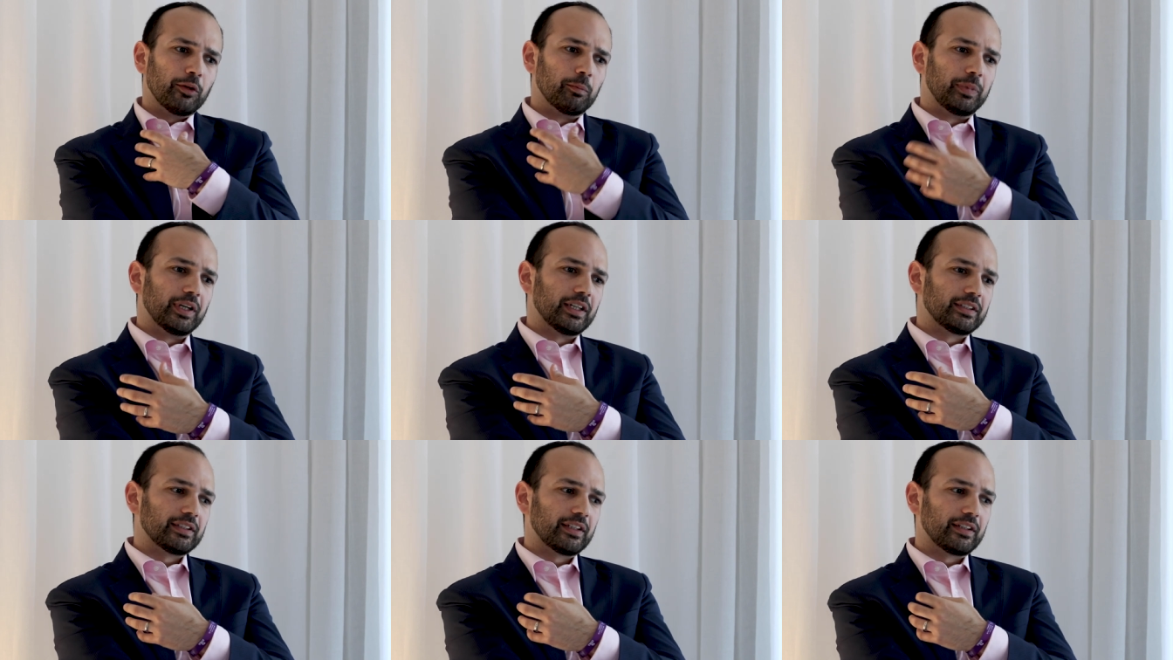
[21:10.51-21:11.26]

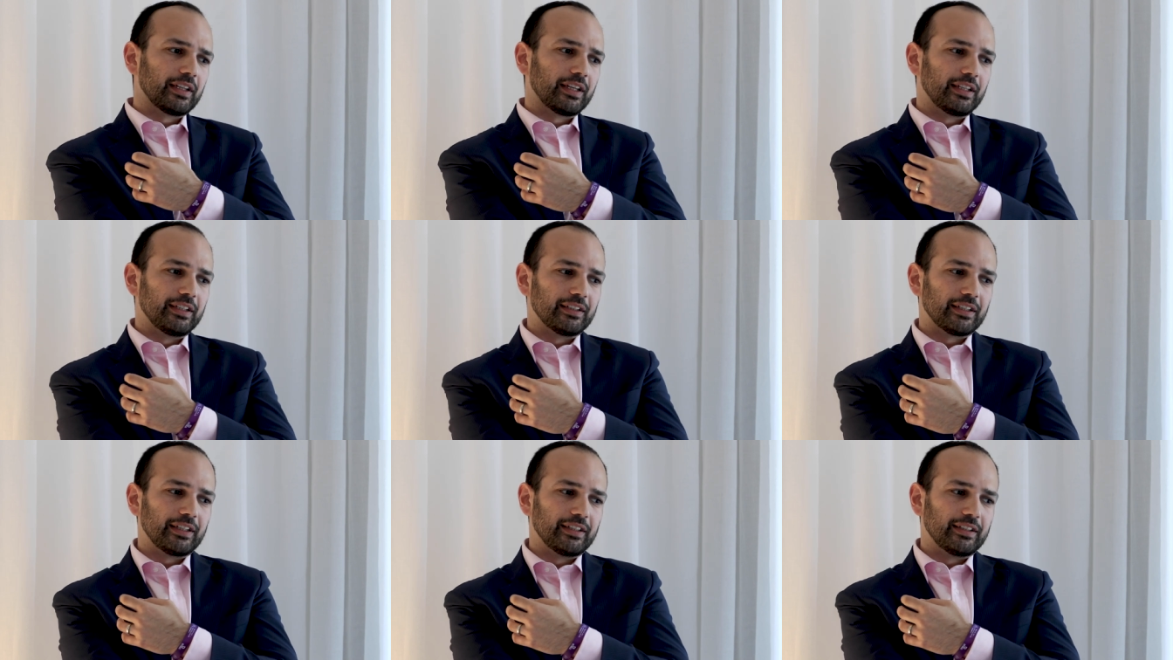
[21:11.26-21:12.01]
but they
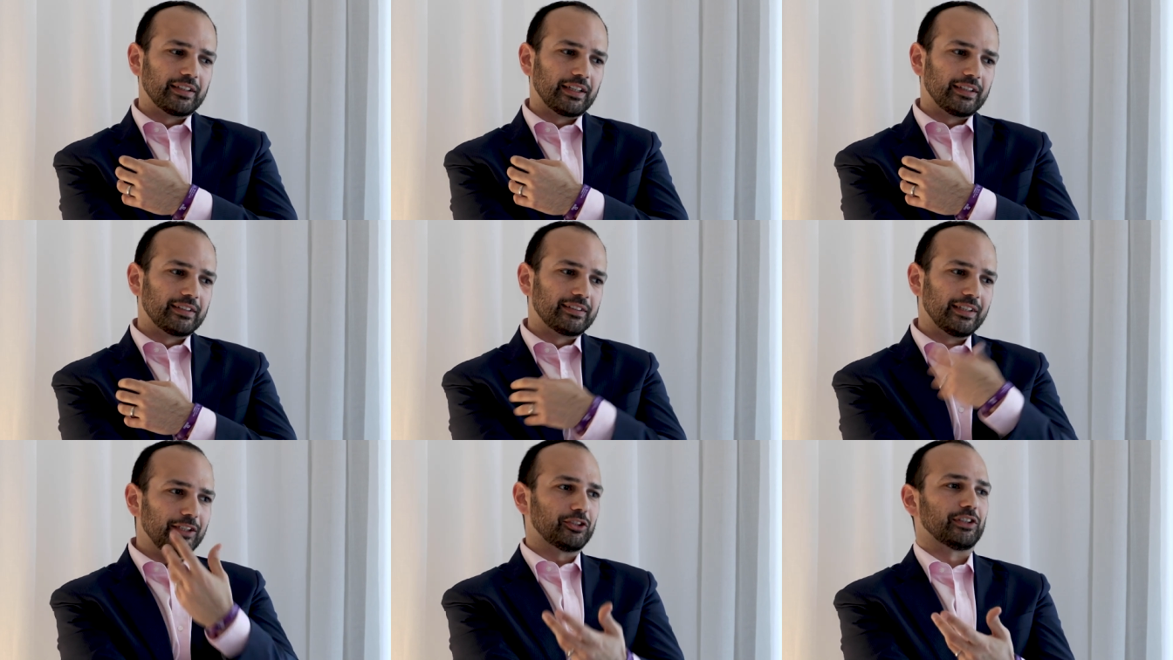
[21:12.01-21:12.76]
they they
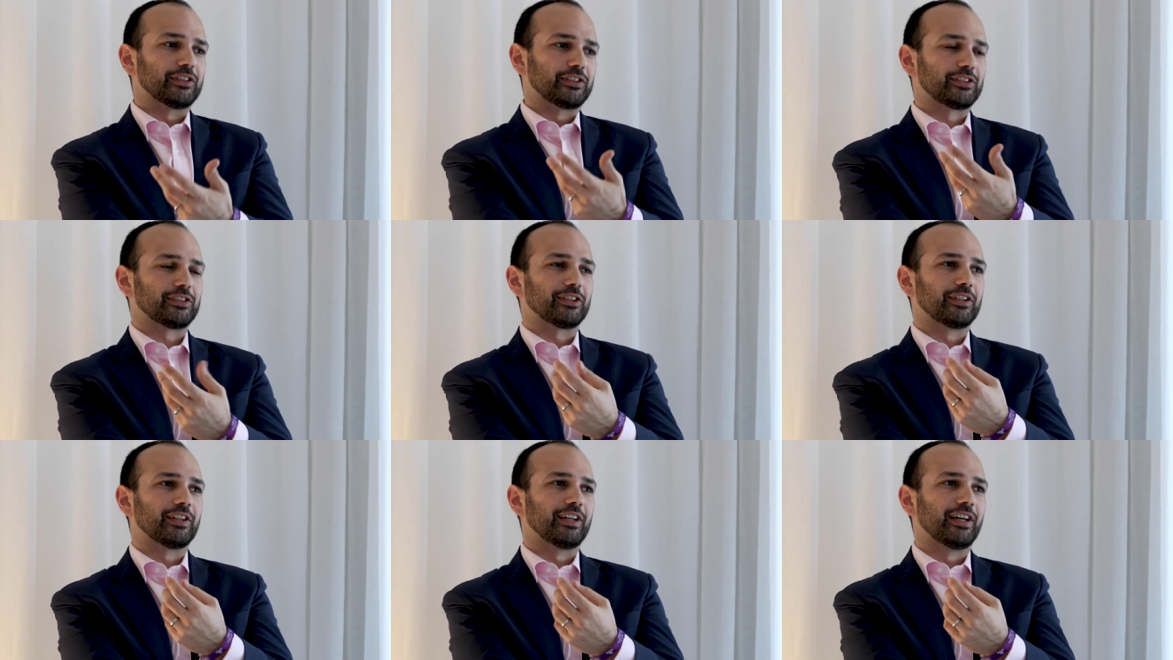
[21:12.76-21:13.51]
teach
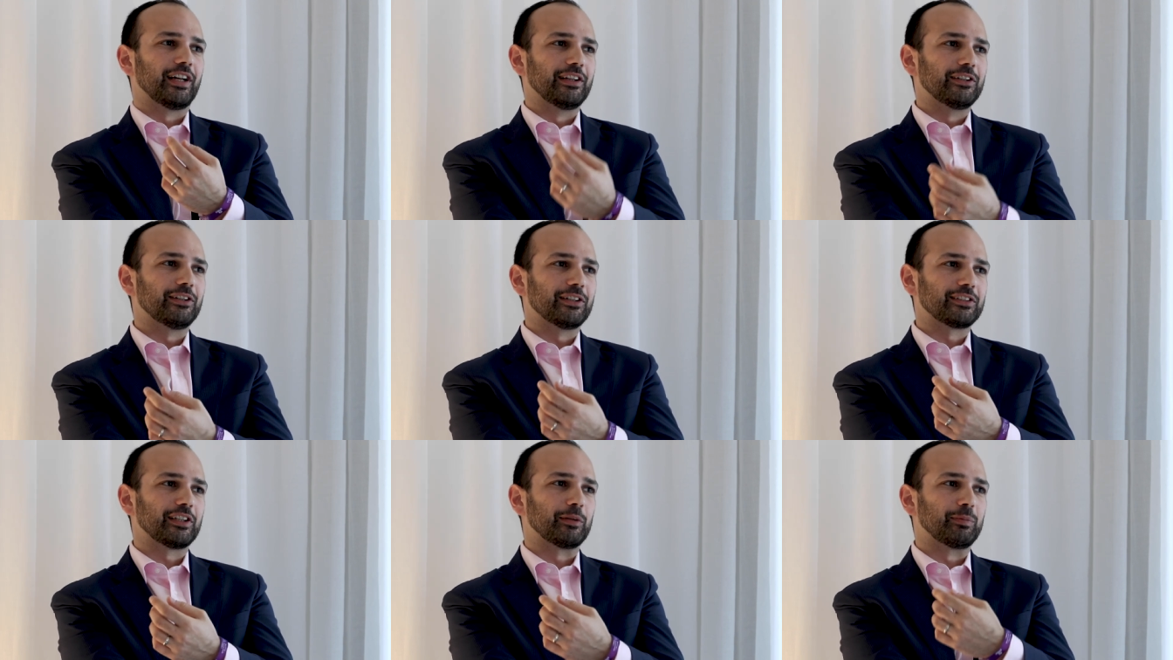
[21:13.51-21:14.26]
us a
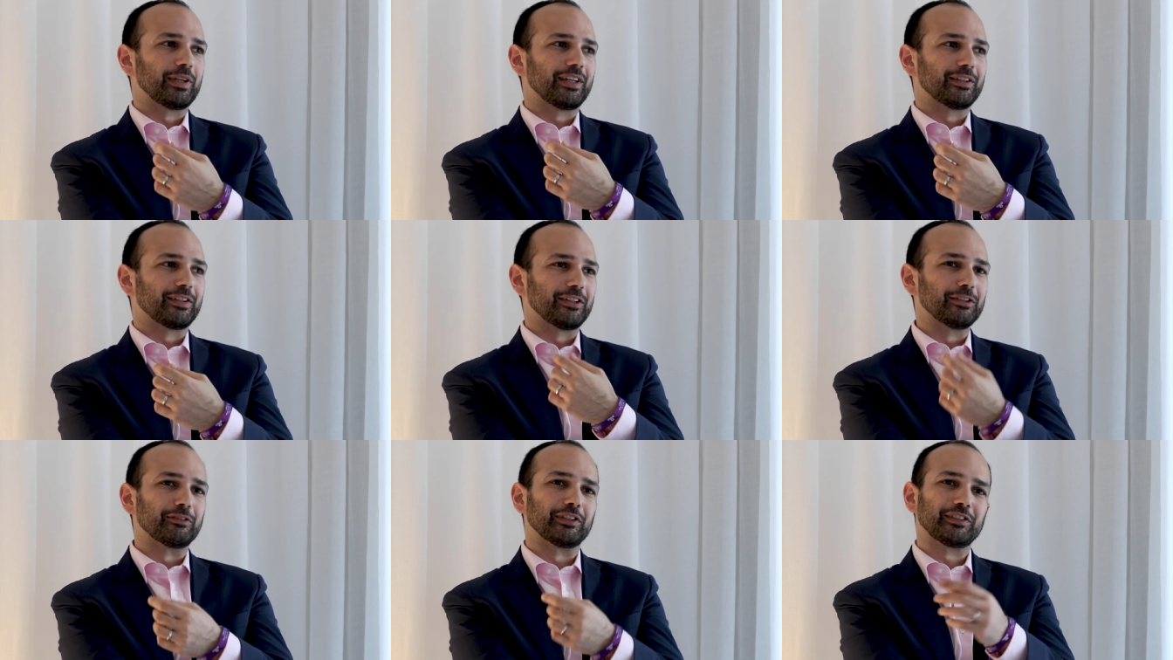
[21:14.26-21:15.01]
lot about the
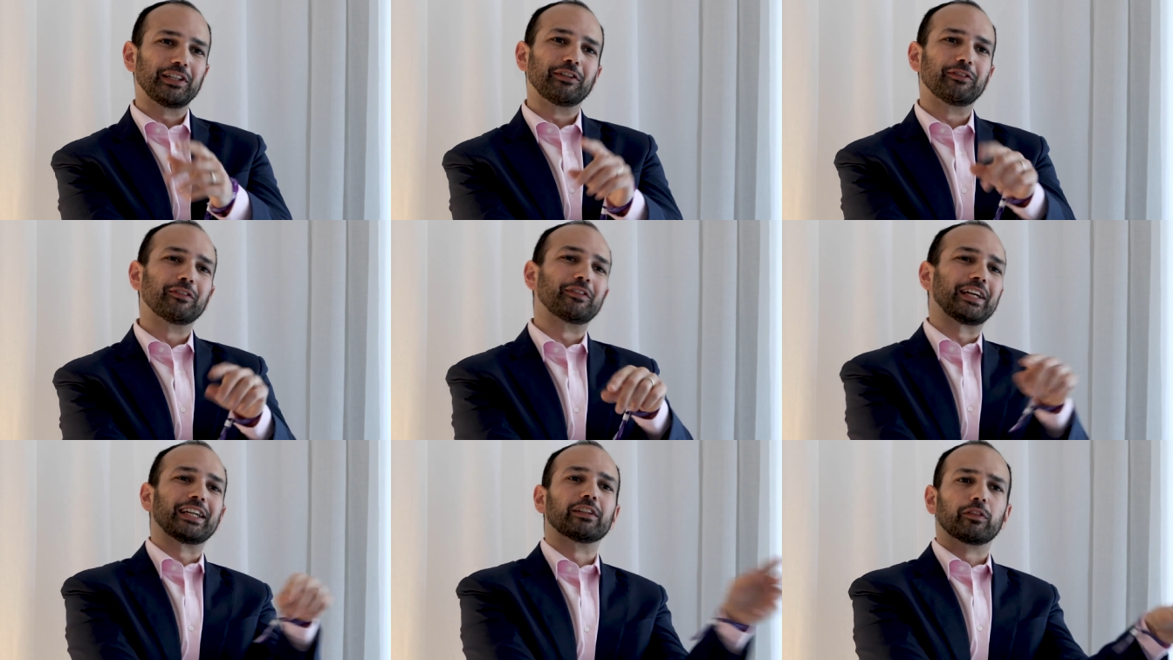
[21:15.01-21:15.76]
universe, even if
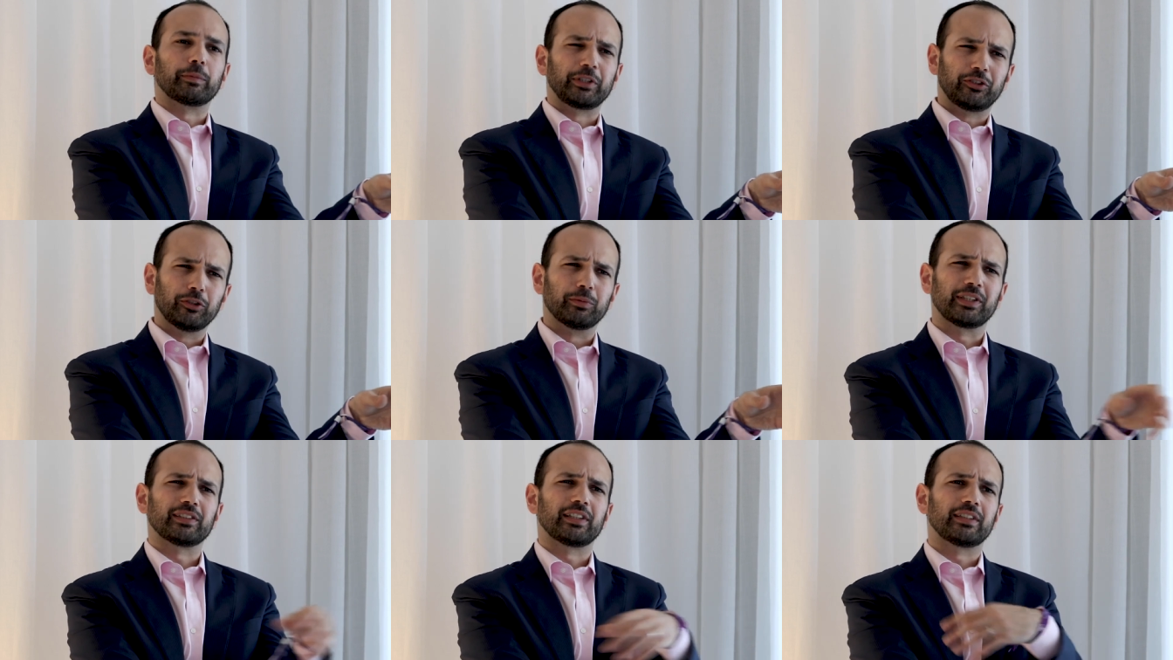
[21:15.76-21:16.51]
they can never be true,
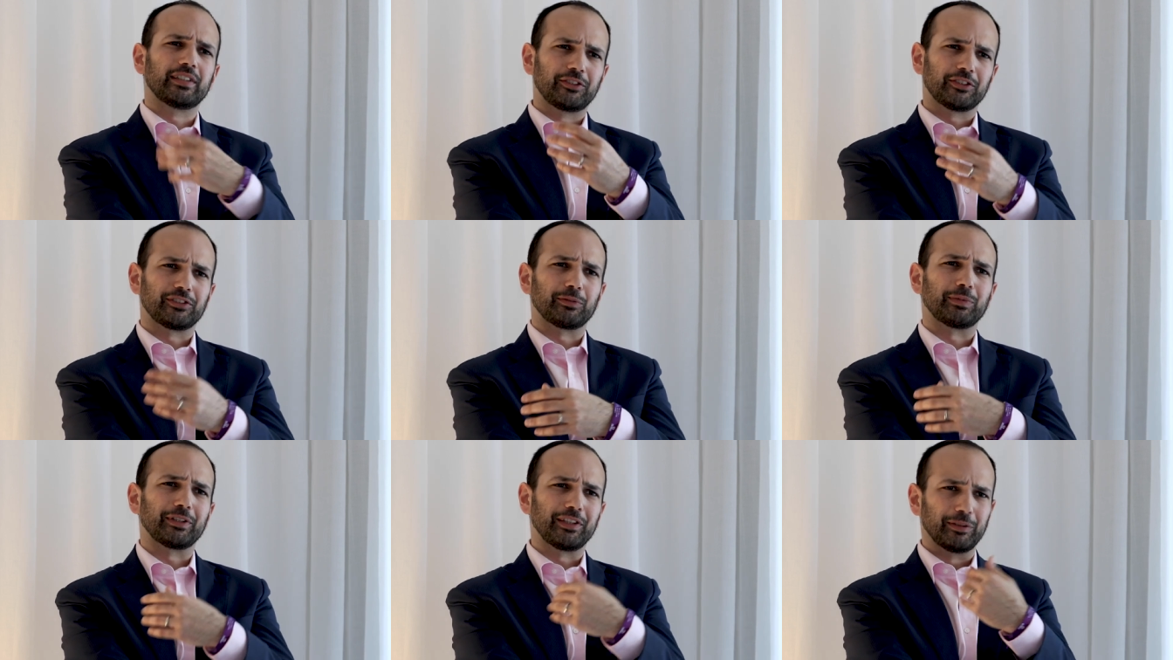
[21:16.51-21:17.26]
because they teach us
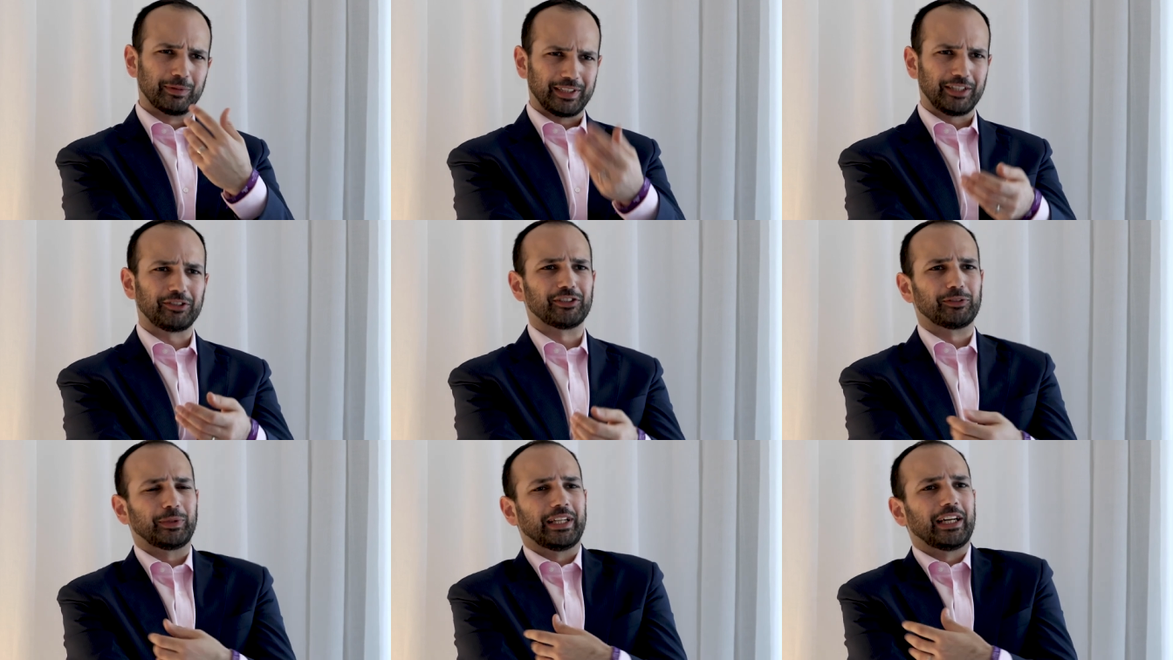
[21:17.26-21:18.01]
about
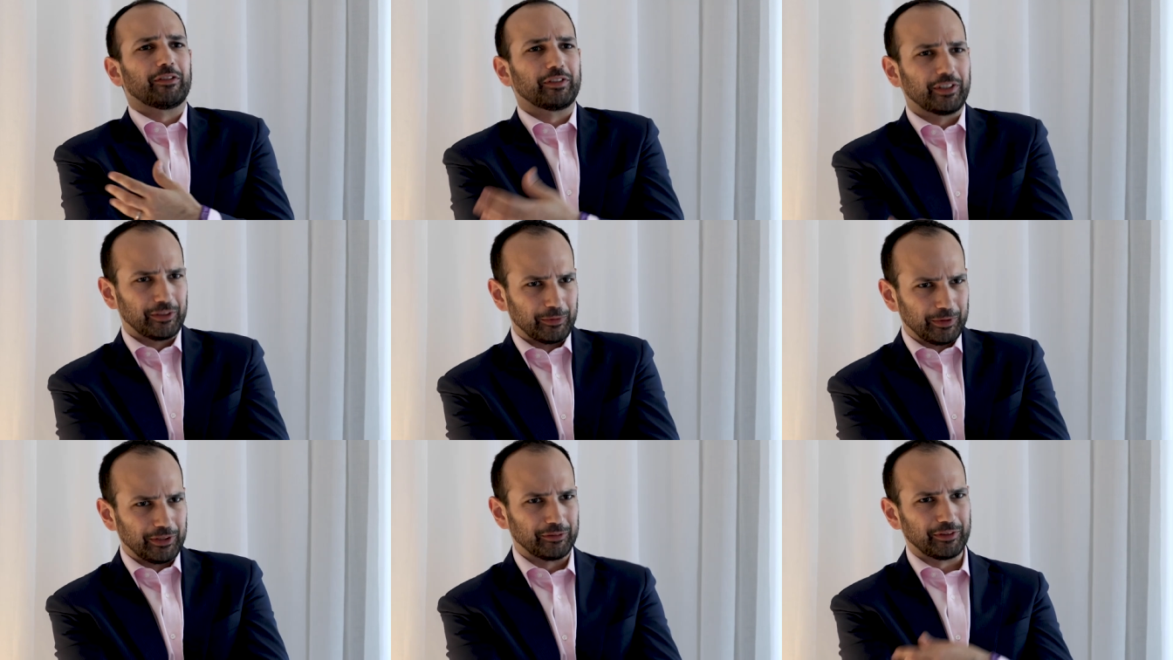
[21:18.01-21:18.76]
limitations we have in our
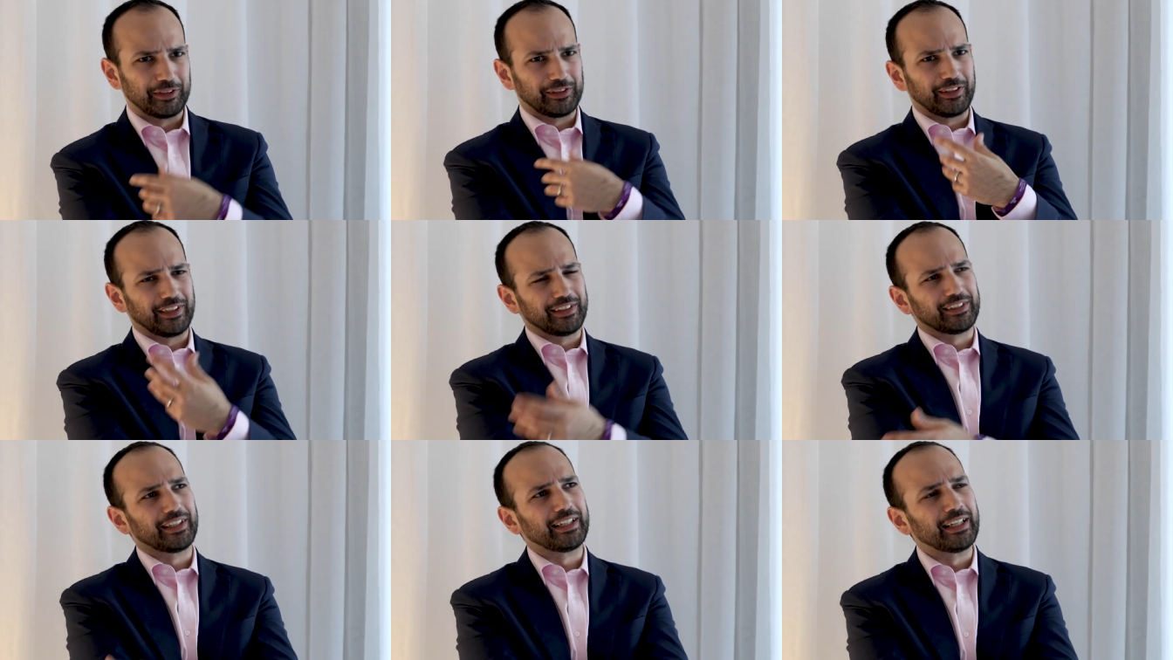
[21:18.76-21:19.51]
own universe and
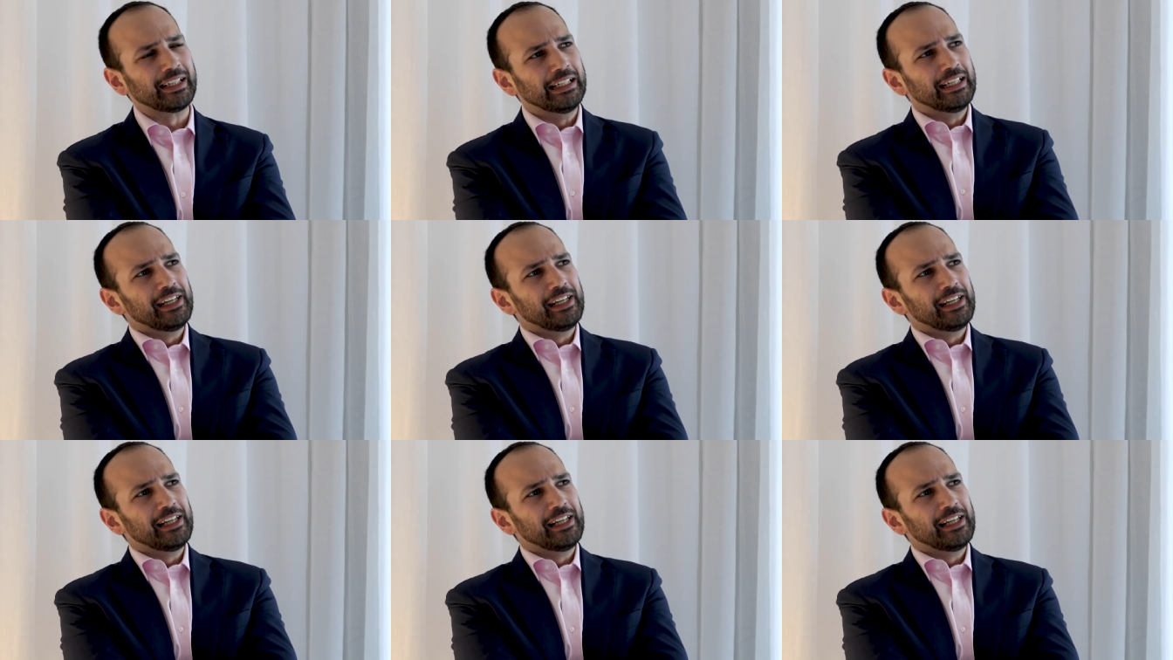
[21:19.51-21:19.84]
things like that.